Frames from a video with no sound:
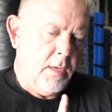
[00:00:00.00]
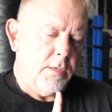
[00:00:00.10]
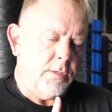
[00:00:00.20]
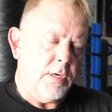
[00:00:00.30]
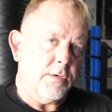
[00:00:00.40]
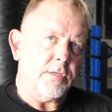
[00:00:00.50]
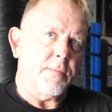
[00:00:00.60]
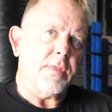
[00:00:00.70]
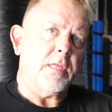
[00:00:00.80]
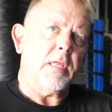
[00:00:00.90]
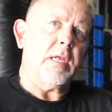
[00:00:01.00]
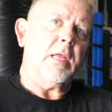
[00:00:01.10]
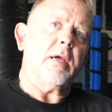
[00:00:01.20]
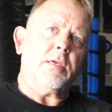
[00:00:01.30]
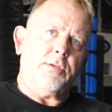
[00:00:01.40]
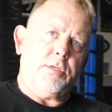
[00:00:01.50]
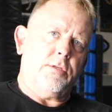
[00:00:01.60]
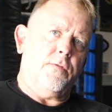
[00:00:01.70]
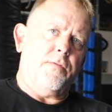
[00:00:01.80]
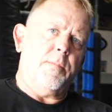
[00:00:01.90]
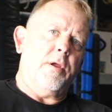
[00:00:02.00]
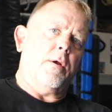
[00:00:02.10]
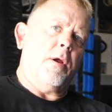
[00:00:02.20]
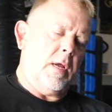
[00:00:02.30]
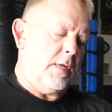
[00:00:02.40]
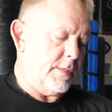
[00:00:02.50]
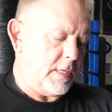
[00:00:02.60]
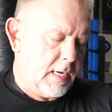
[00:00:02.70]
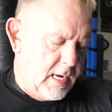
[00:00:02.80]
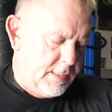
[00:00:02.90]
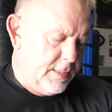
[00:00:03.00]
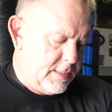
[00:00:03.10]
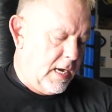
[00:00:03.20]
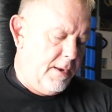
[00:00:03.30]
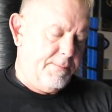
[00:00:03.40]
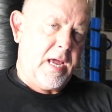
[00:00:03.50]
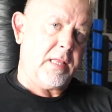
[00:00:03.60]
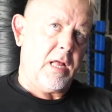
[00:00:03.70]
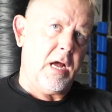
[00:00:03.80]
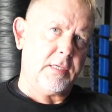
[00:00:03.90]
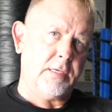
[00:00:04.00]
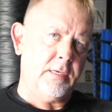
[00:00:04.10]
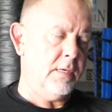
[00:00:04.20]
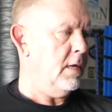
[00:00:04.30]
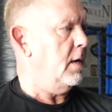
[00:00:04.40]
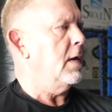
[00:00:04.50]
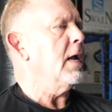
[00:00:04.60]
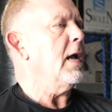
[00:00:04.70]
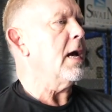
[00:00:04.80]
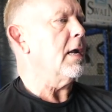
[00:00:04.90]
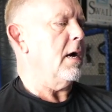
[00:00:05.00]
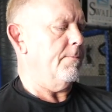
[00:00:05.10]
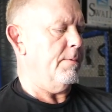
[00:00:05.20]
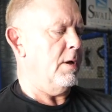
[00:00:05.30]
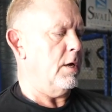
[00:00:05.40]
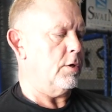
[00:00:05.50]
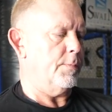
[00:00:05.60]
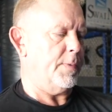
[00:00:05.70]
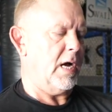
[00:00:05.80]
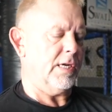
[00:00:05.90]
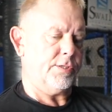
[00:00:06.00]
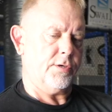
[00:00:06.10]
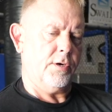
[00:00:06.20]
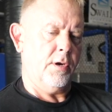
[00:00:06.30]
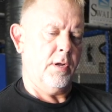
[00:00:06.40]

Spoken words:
So here's something that I used to do from here. I'd stay nice and tight, padlocked, head up, good posture.